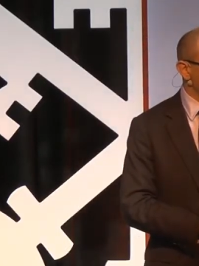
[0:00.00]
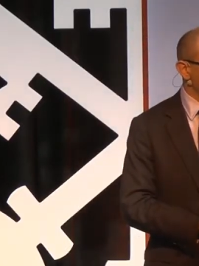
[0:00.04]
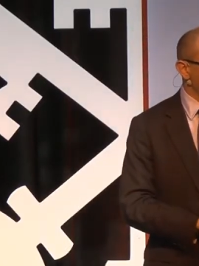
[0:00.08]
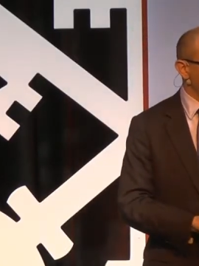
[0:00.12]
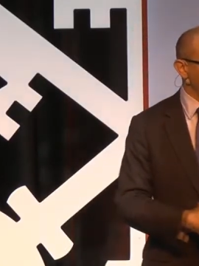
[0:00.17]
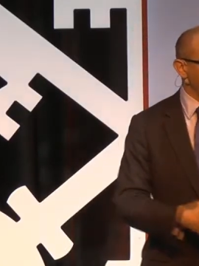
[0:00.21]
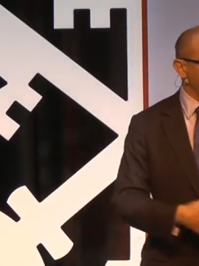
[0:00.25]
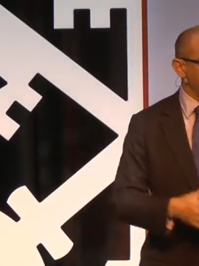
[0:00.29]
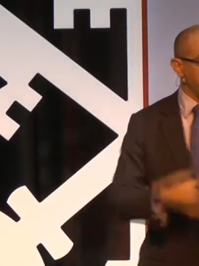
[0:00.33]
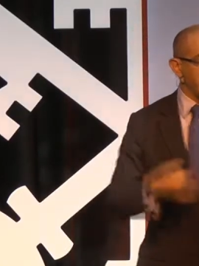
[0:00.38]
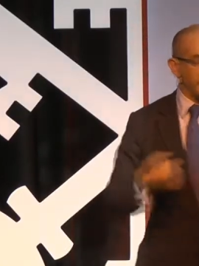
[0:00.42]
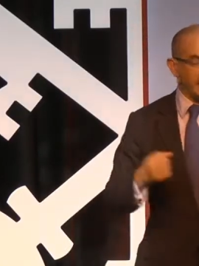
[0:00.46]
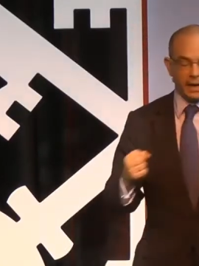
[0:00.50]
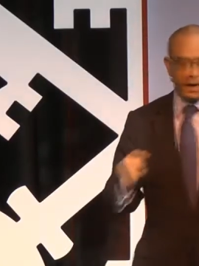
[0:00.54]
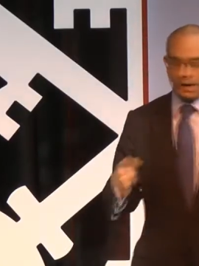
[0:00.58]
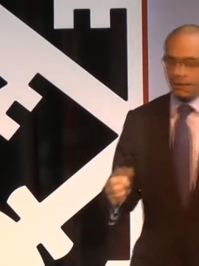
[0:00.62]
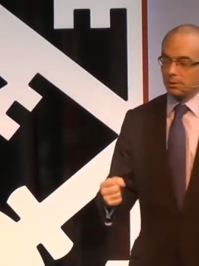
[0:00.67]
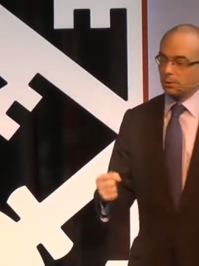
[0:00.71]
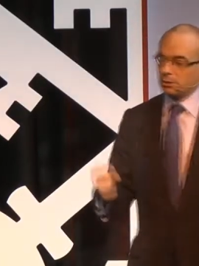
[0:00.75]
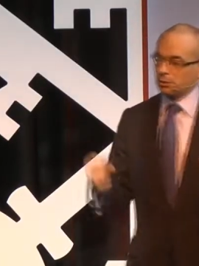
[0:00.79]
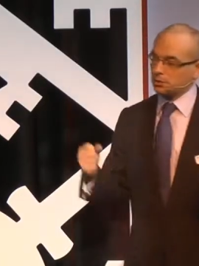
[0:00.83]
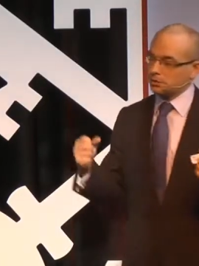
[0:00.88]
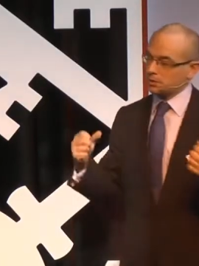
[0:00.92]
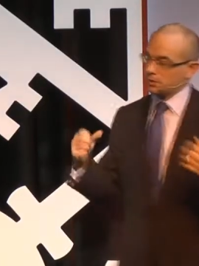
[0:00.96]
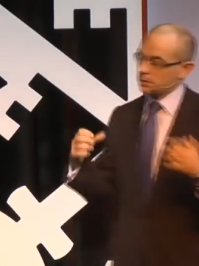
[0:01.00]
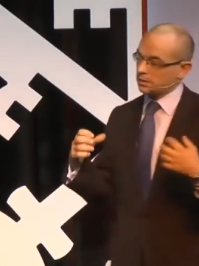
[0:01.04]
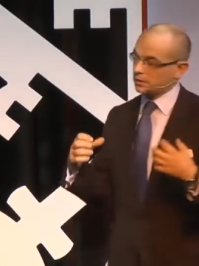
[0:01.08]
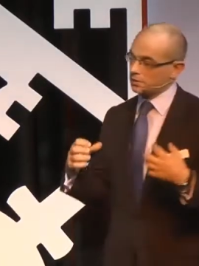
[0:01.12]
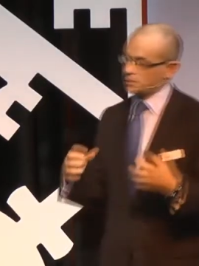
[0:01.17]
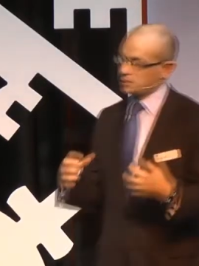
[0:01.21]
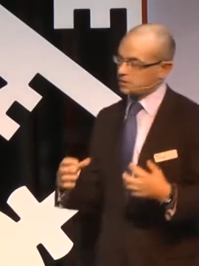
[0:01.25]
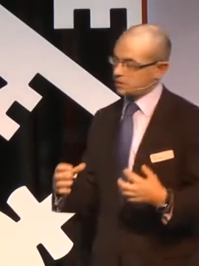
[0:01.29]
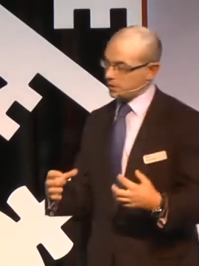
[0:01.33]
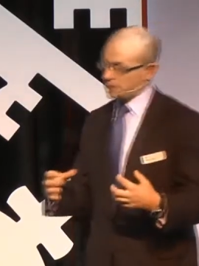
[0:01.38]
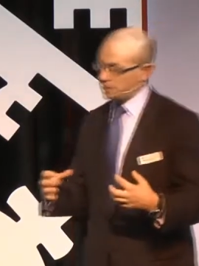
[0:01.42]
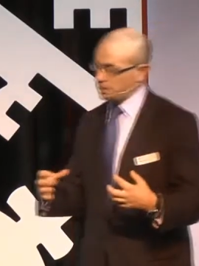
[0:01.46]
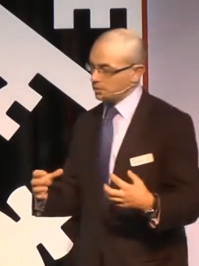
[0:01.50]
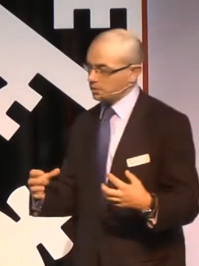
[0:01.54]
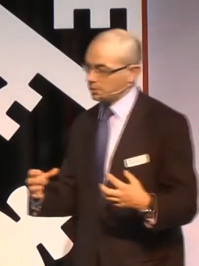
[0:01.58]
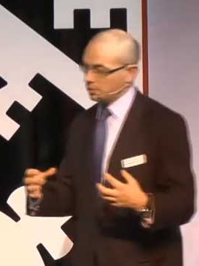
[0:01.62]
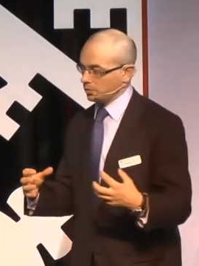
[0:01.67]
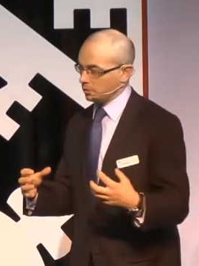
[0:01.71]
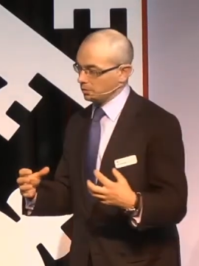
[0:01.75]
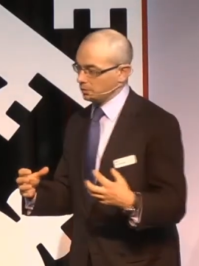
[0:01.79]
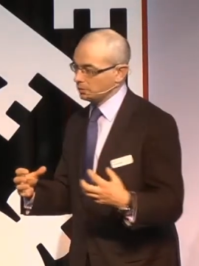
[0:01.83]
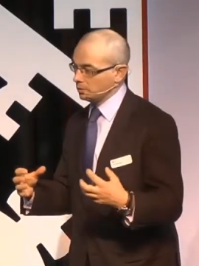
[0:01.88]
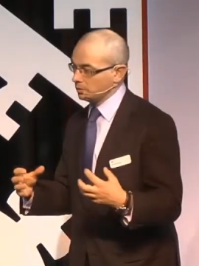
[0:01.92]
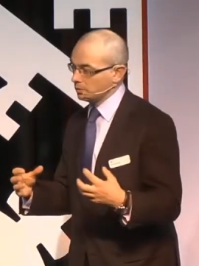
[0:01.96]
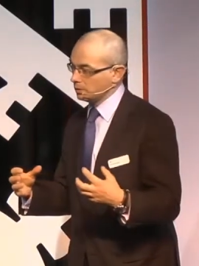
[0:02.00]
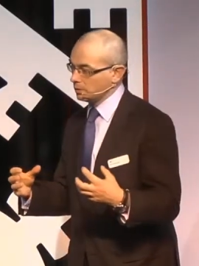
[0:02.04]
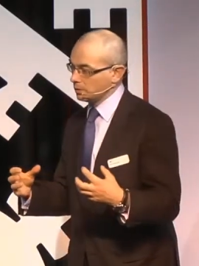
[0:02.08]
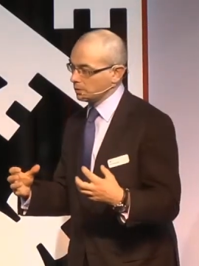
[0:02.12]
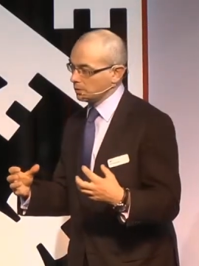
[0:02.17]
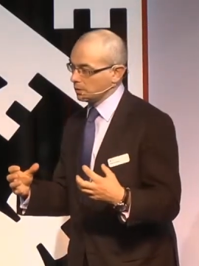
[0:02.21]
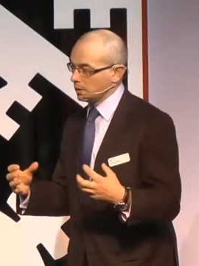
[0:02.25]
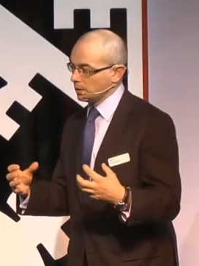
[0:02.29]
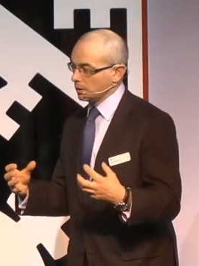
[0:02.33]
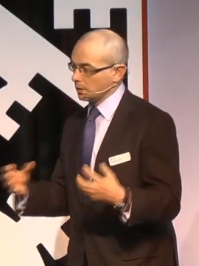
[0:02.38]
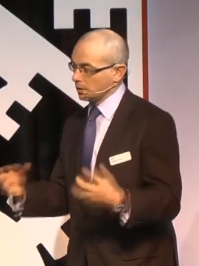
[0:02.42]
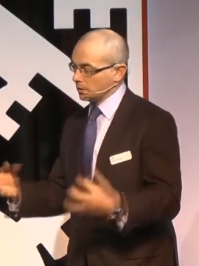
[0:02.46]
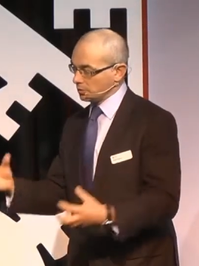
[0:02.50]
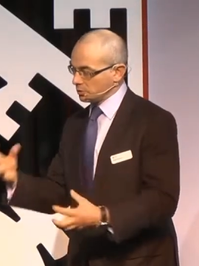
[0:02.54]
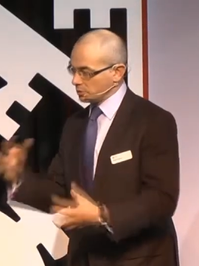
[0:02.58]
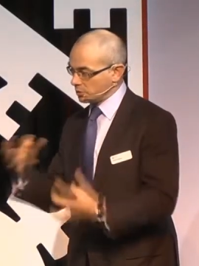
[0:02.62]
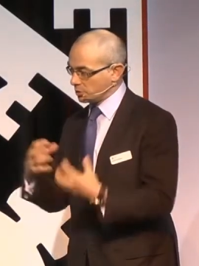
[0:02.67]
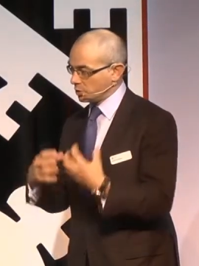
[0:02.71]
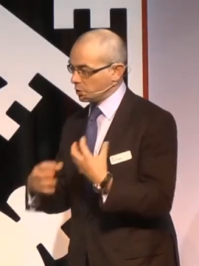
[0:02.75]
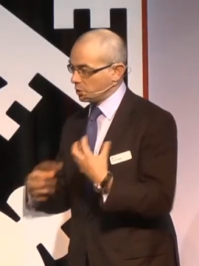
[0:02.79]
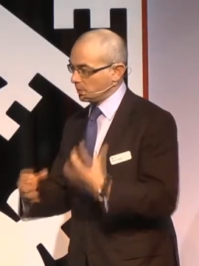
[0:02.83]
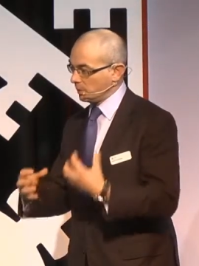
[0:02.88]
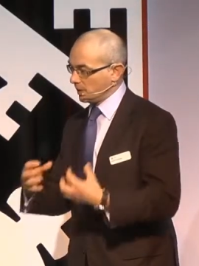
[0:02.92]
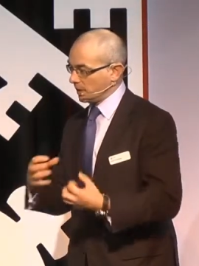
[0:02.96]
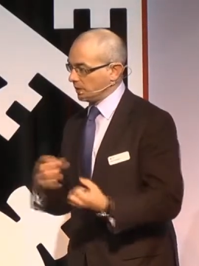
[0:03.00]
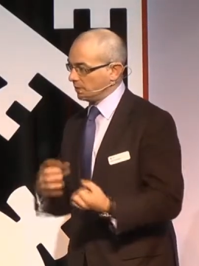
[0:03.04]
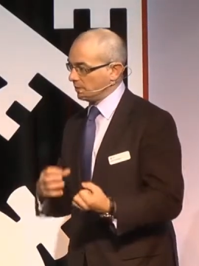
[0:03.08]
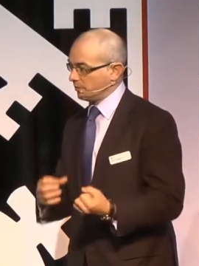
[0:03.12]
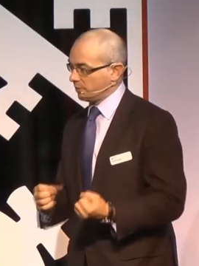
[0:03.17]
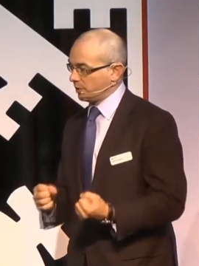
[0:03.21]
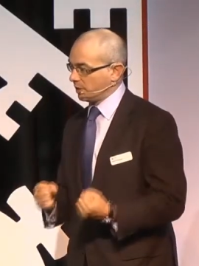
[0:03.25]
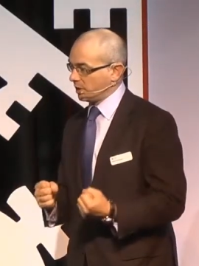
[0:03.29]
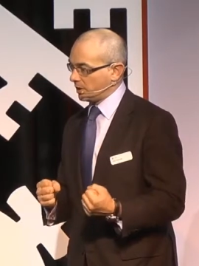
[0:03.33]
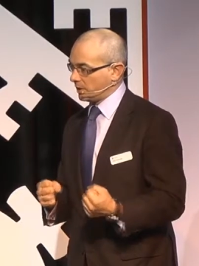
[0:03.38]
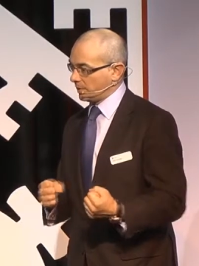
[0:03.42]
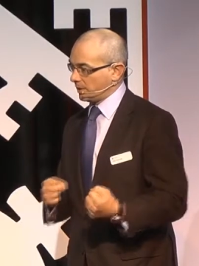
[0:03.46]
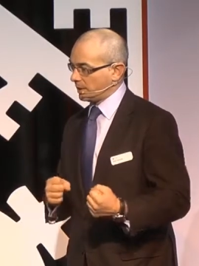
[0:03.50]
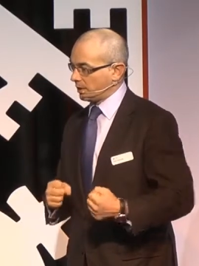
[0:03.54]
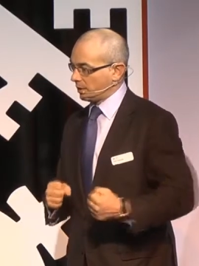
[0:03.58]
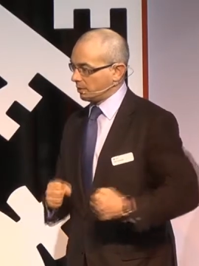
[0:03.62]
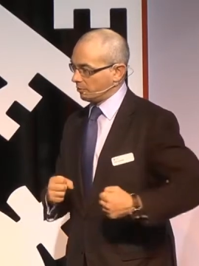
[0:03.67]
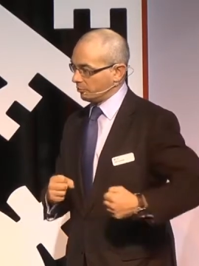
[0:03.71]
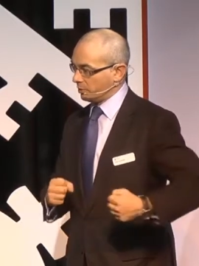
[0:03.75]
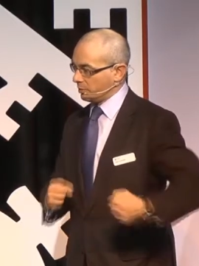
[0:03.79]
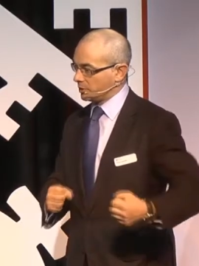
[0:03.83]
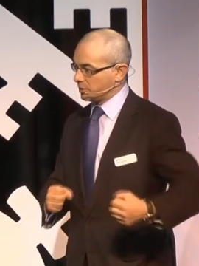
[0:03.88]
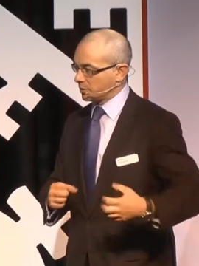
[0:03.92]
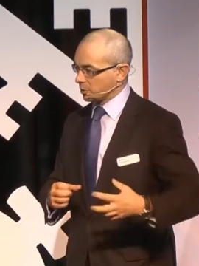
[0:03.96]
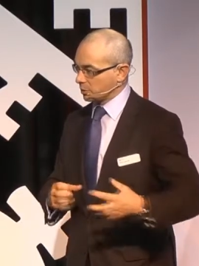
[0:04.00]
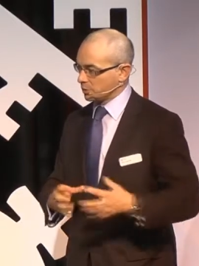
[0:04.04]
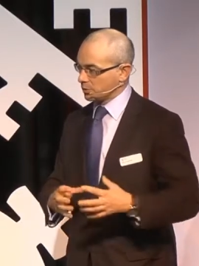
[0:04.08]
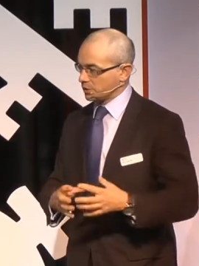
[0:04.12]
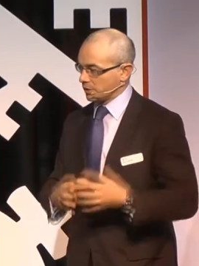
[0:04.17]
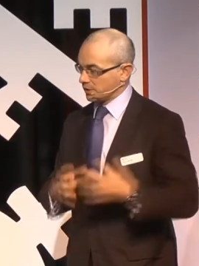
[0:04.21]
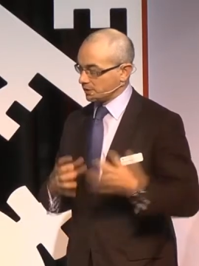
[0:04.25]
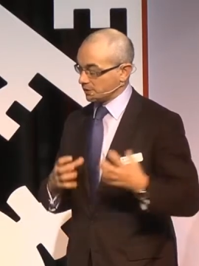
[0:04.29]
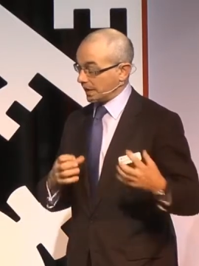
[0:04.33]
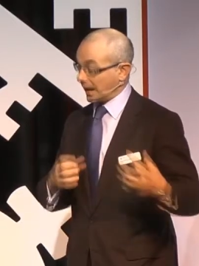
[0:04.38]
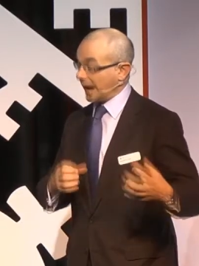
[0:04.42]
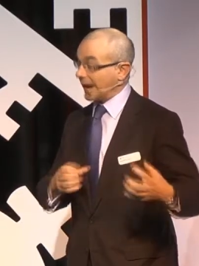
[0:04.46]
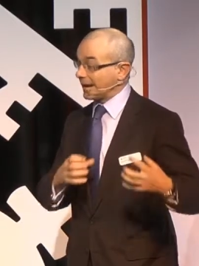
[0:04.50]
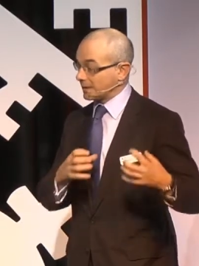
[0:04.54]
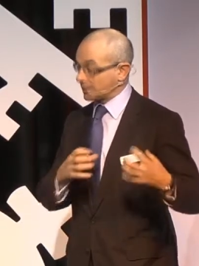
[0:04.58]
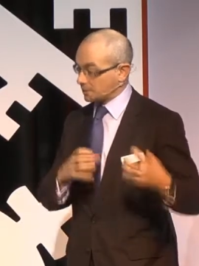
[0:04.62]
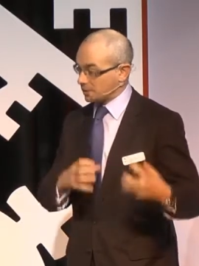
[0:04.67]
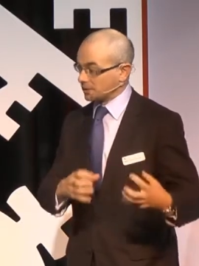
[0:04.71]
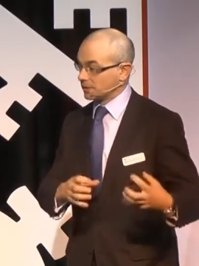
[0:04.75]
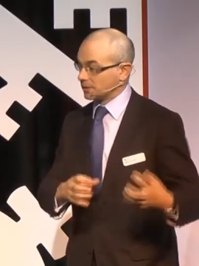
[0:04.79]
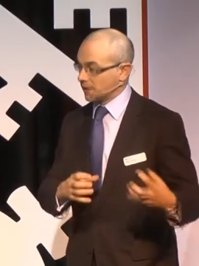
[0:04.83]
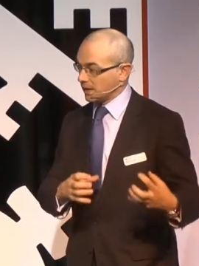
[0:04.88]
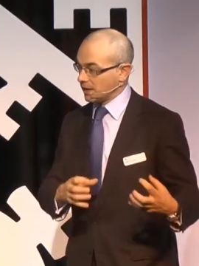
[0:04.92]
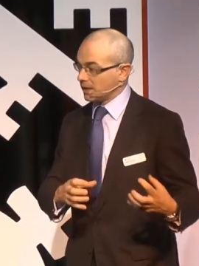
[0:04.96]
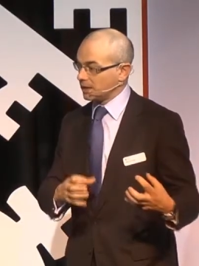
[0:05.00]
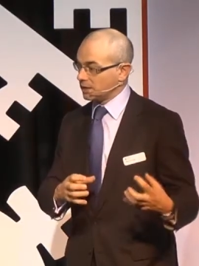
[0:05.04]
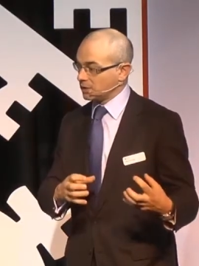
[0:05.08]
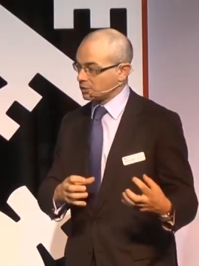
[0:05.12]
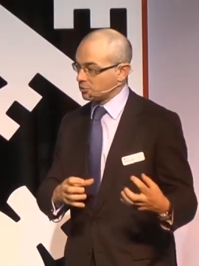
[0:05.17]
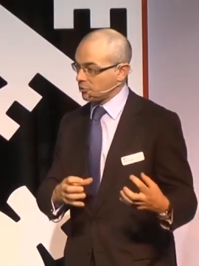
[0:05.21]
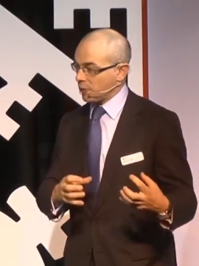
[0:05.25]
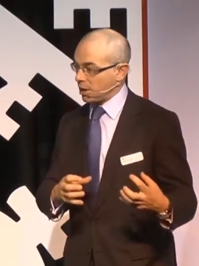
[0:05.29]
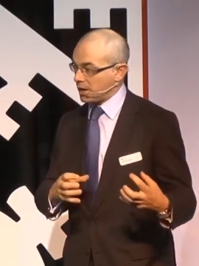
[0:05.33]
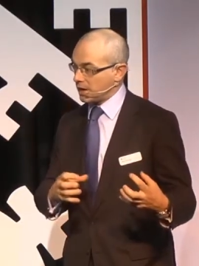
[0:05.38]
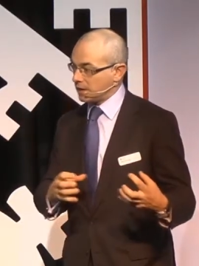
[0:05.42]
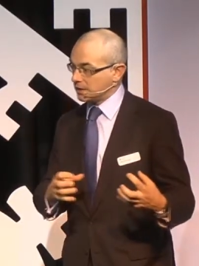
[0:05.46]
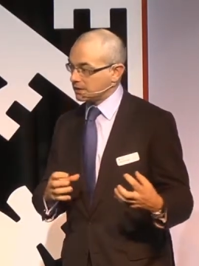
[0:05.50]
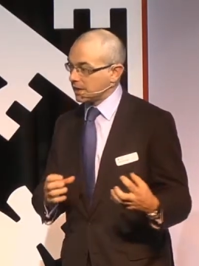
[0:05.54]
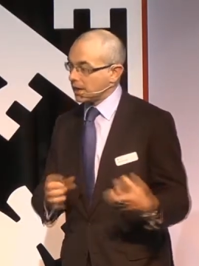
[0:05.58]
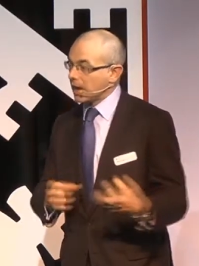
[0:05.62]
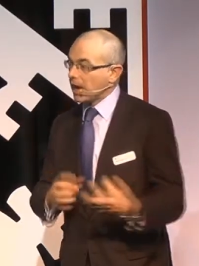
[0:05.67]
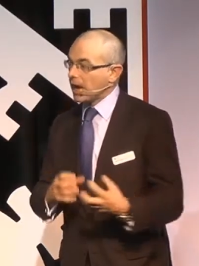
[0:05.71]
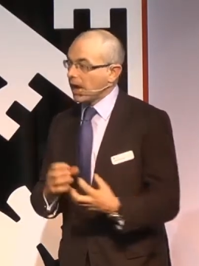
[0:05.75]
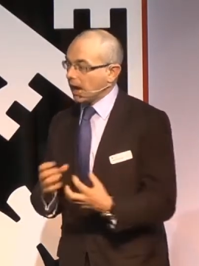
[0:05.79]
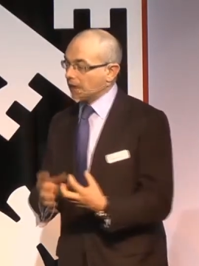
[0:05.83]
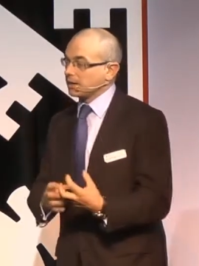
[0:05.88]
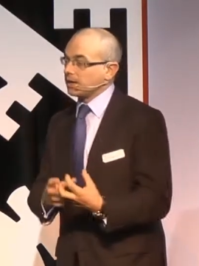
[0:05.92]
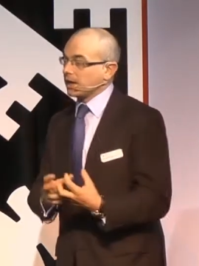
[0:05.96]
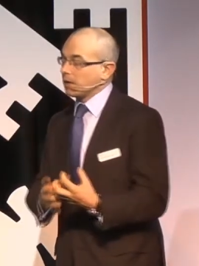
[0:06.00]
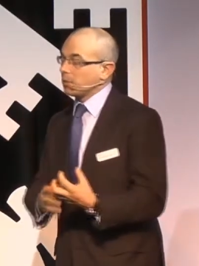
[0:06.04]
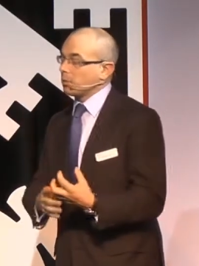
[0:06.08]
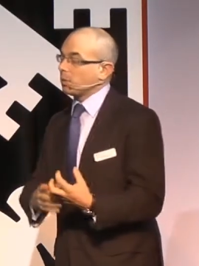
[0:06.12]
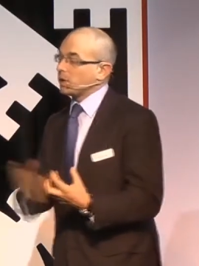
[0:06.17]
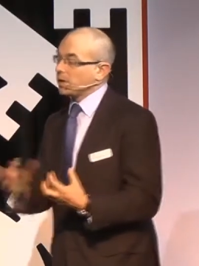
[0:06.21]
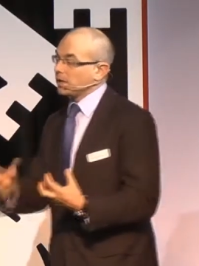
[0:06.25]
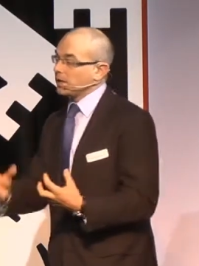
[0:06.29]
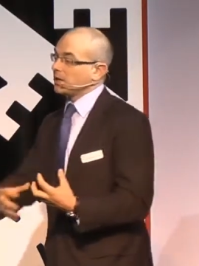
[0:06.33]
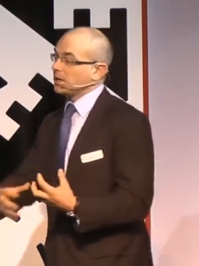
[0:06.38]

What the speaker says: We cannot continue consuming environmental resources at today's rate, and yet we